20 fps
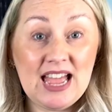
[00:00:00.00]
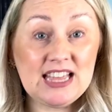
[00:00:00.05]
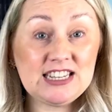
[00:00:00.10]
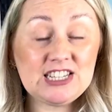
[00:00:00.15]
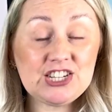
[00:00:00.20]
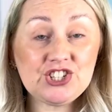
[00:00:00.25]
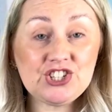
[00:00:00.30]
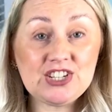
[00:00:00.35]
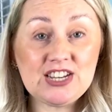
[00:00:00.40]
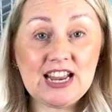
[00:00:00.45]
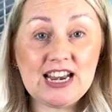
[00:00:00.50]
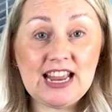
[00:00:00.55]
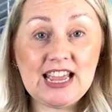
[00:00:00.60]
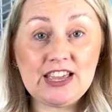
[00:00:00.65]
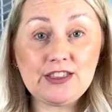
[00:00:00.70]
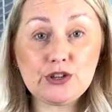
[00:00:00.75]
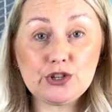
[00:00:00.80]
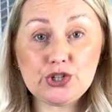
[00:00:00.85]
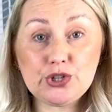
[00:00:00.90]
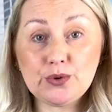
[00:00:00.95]

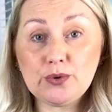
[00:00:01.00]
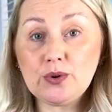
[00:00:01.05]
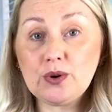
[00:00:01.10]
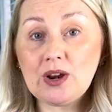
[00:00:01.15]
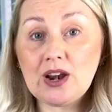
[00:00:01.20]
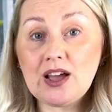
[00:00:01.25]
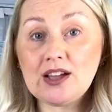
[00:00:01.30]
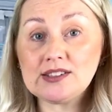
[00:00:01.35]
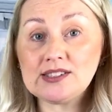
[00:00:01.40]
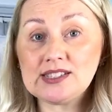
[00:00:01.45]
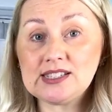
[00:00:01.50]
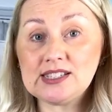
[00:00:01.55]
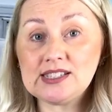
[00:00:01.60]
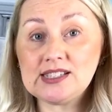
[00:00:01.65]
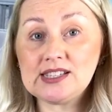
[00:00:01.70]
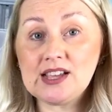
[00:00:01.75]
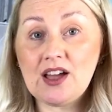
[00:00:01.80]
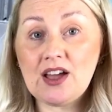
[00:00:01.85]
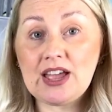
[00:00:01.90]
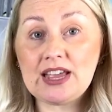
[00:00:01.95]
Additionally, the dual glass
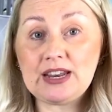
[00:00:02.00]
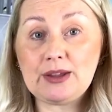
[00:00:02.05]
design